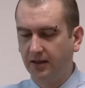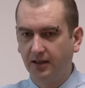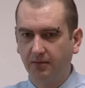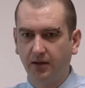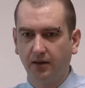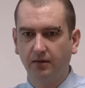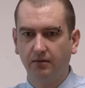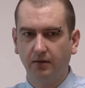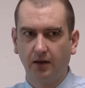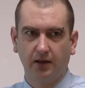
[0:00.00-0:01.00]
systems on
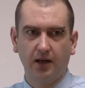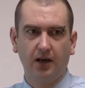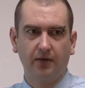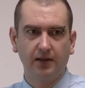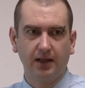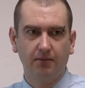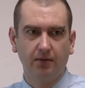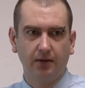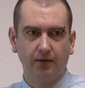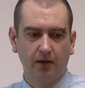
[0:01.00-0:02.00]
a car, for
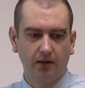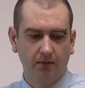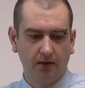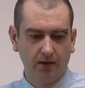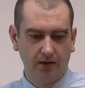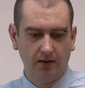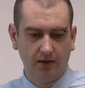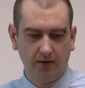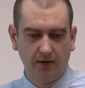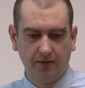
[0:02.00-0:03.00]
example, you've got
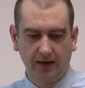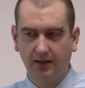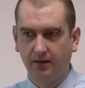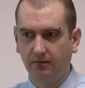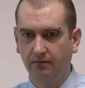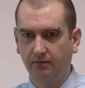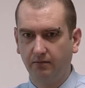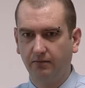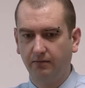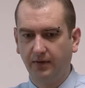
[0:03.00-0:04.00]
a fixed
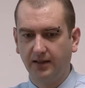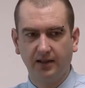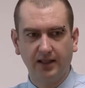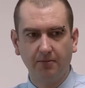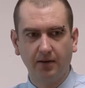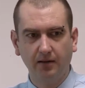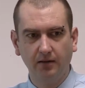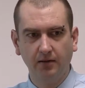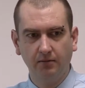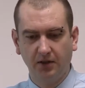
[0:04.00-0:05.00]
viscous damper,
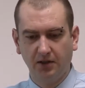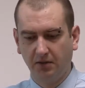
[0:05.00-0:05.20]
just